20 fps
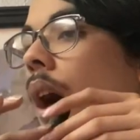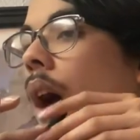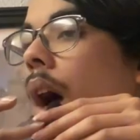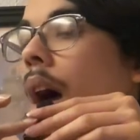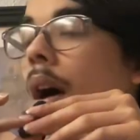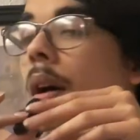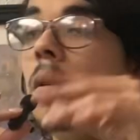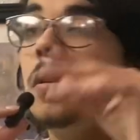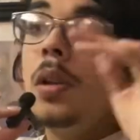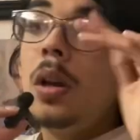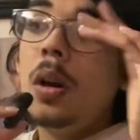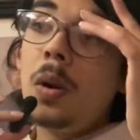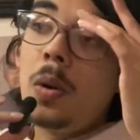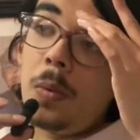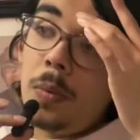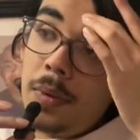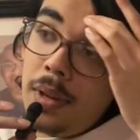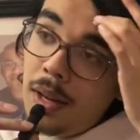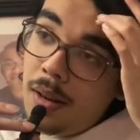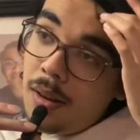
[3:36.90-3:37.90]
I don't
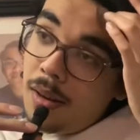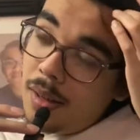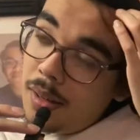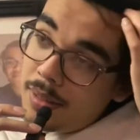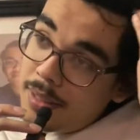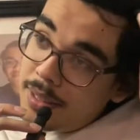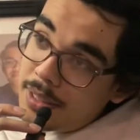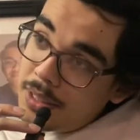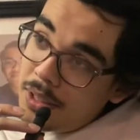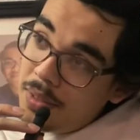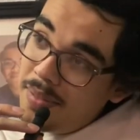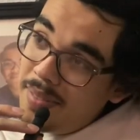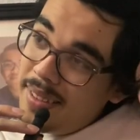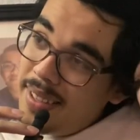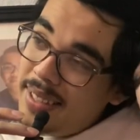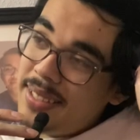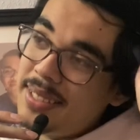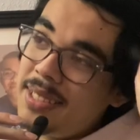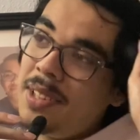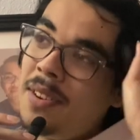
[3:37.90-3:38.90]
know, y'all. It's
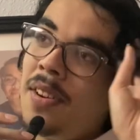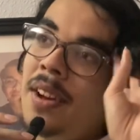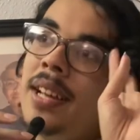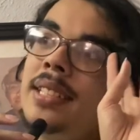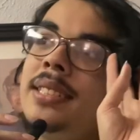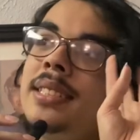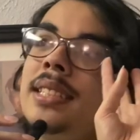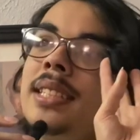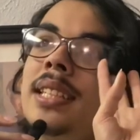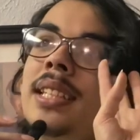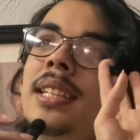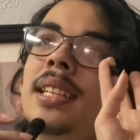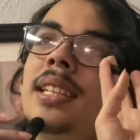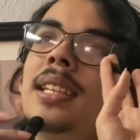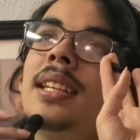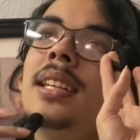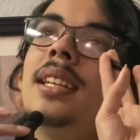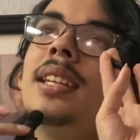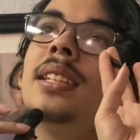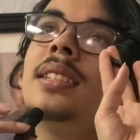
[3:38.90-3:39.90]
it's crazy.
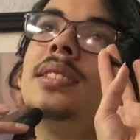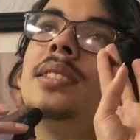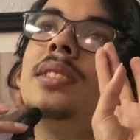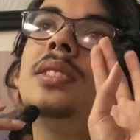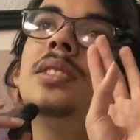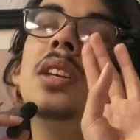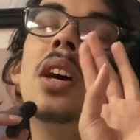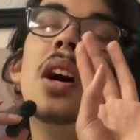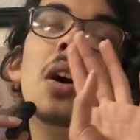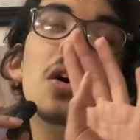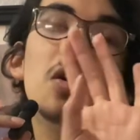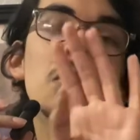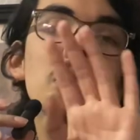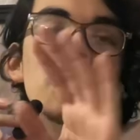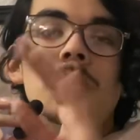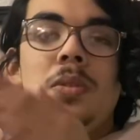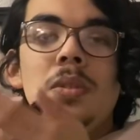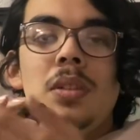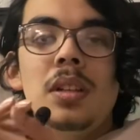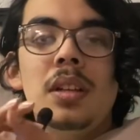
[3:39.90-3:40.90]

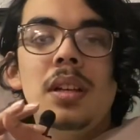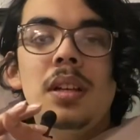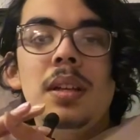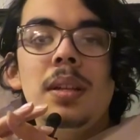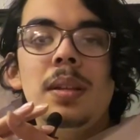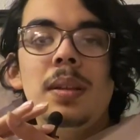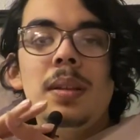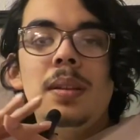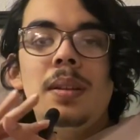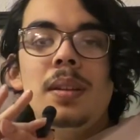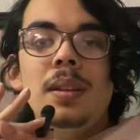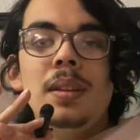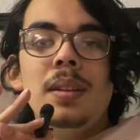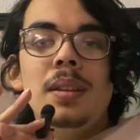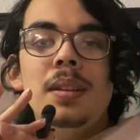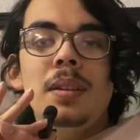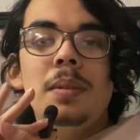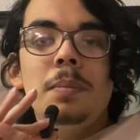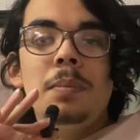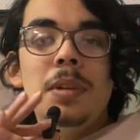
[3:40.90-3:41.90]
So,
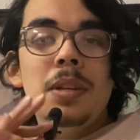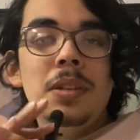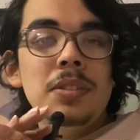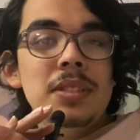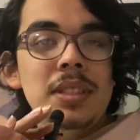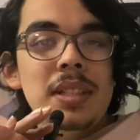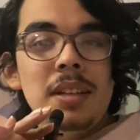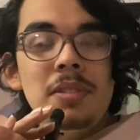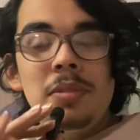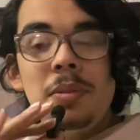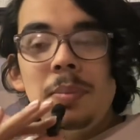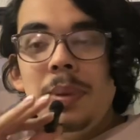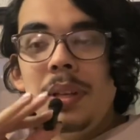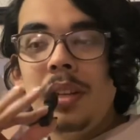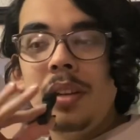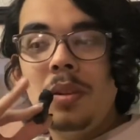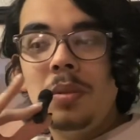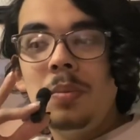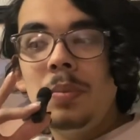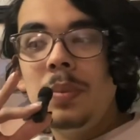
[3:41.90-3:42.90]
music. There would be
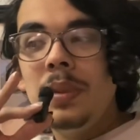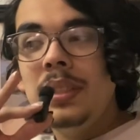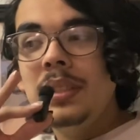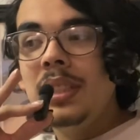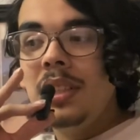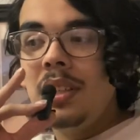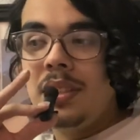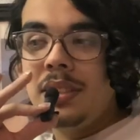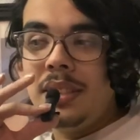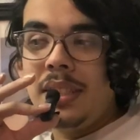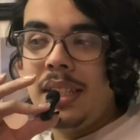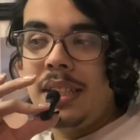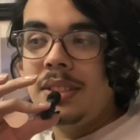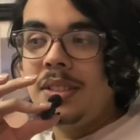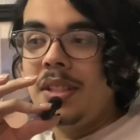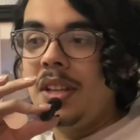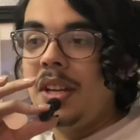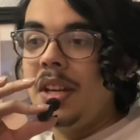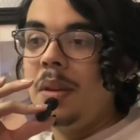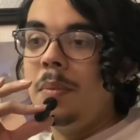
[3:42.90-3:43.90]
no music on
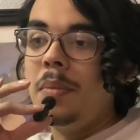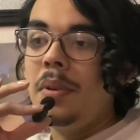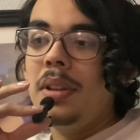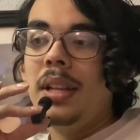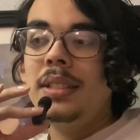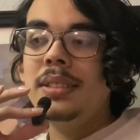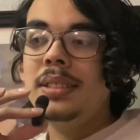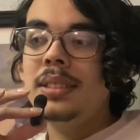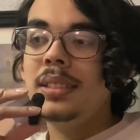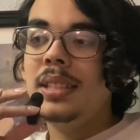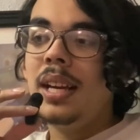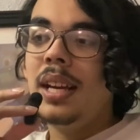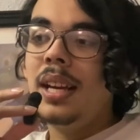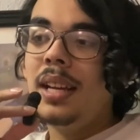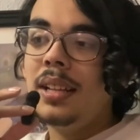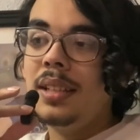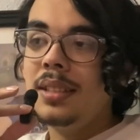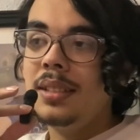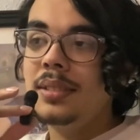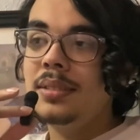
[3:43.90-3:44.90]
TikTok anymore. That's
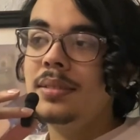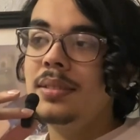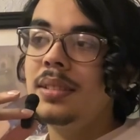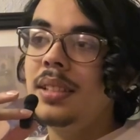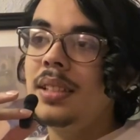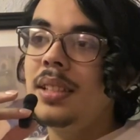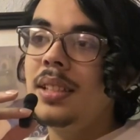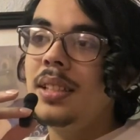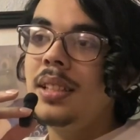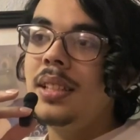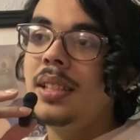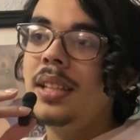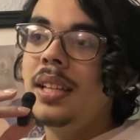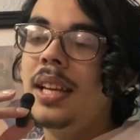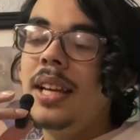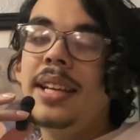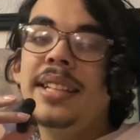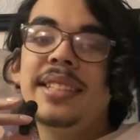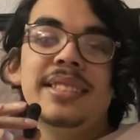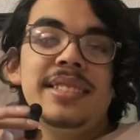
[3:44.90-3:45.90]
kind of
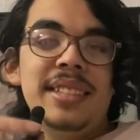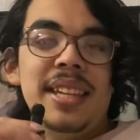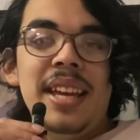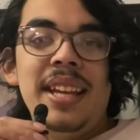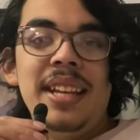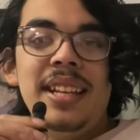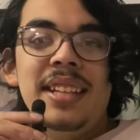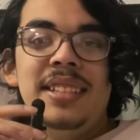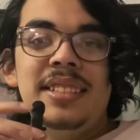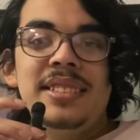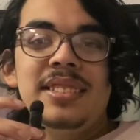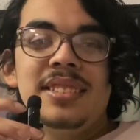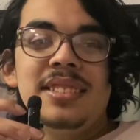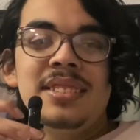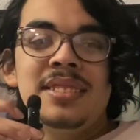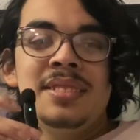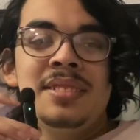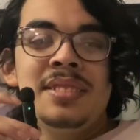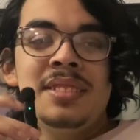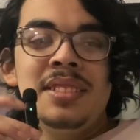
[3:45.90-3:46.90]
insane.
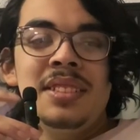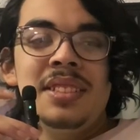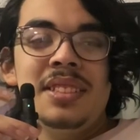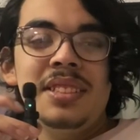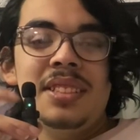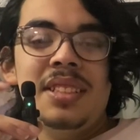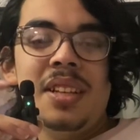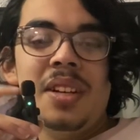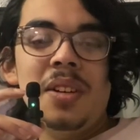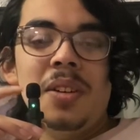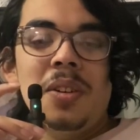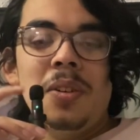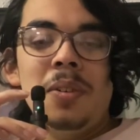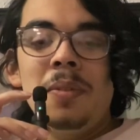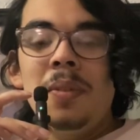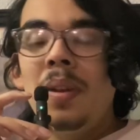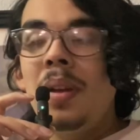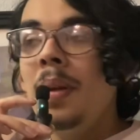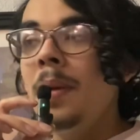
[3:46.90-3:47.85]
So,